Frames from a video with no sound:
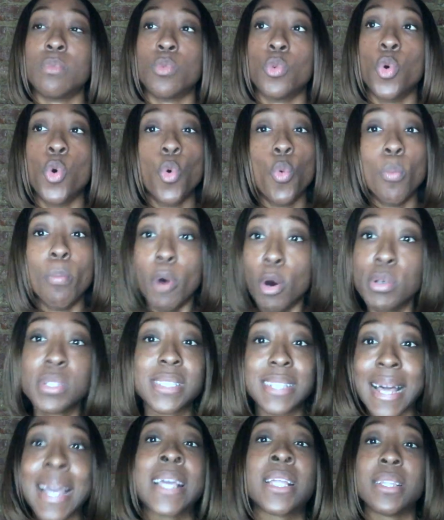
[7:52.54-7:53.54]
who most
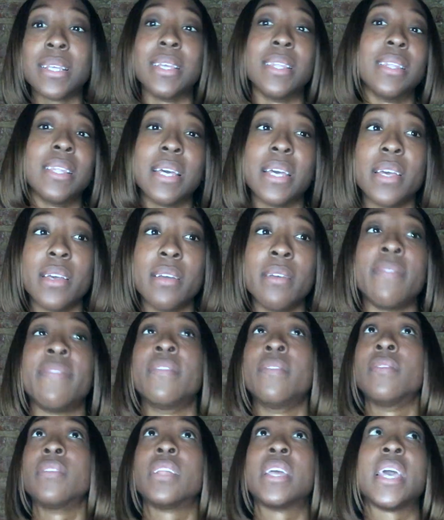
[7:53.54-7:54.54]
likely live
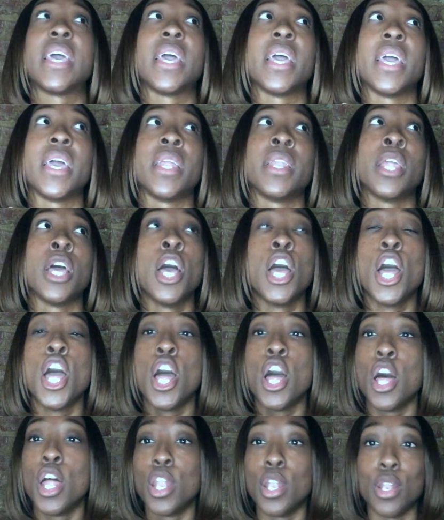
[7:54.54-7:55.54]
in
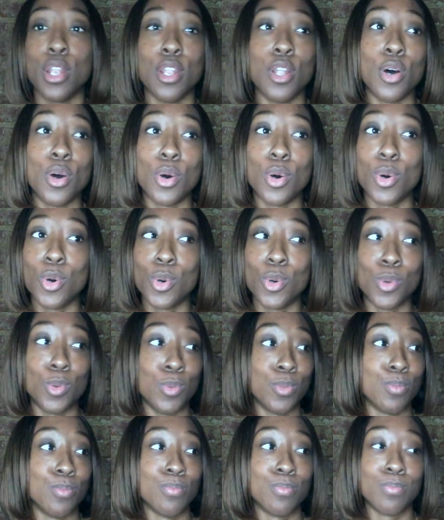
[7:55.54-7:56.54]
low
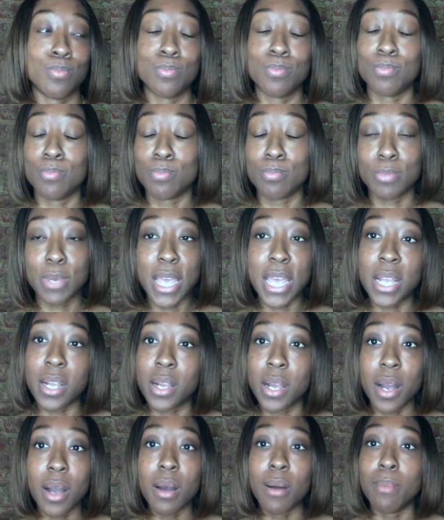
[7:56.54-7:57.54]

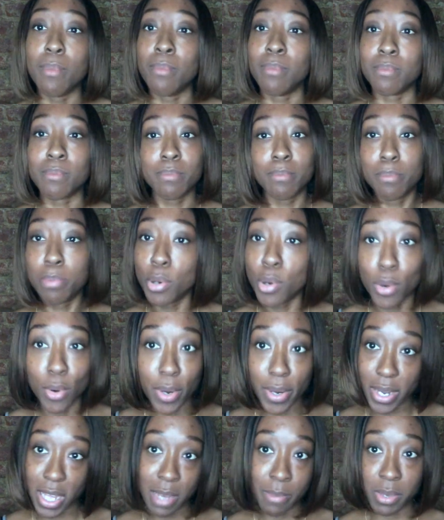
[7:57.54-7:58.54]
income, poor
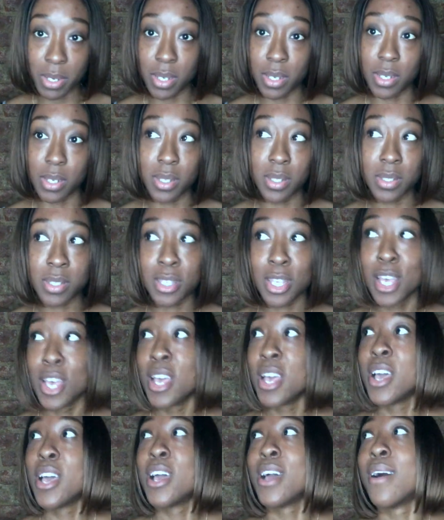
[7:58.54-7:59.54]
neighborhoods,
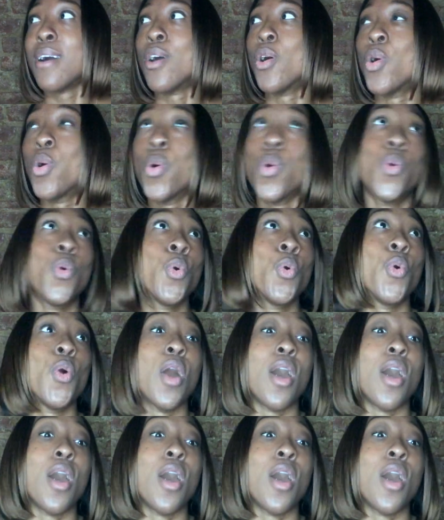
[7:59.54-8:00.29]
who